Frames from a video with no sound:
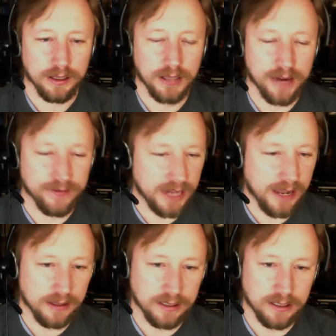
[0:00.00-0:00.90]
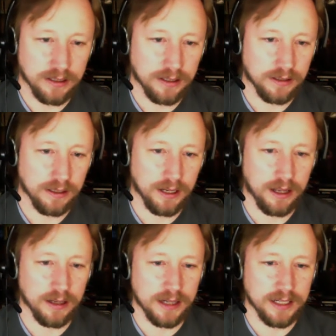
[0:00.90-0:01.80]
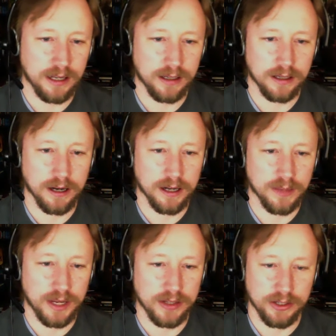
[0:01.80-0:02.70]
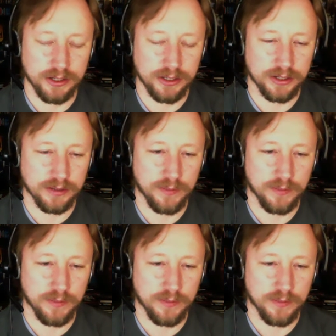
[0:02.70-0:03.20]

A lot of talented customizers